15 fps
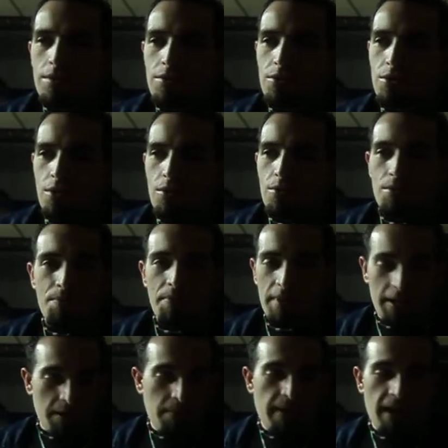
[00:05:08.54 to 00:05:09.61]
So we
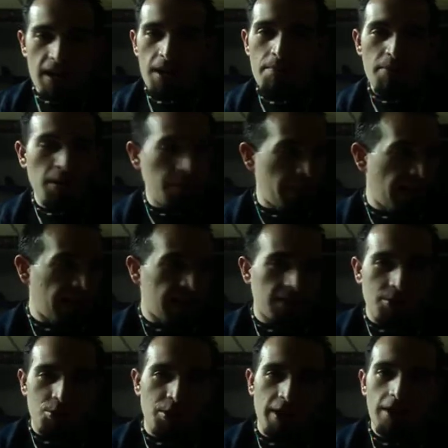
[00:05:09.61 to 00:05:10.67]
picked it back up, put it back on
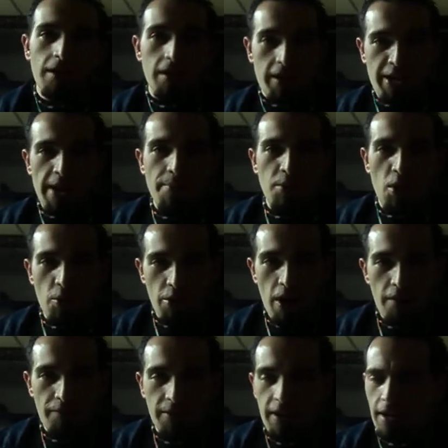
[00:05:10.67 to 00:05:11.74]
the chair, kept going
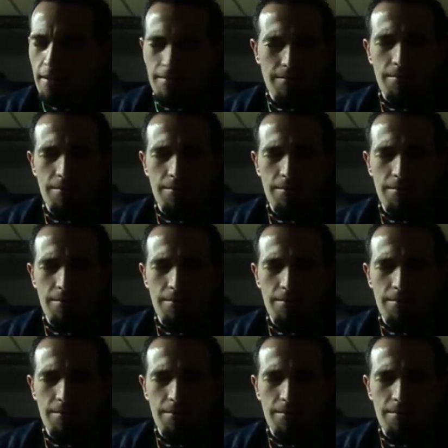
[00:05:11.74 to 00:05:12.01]
off again.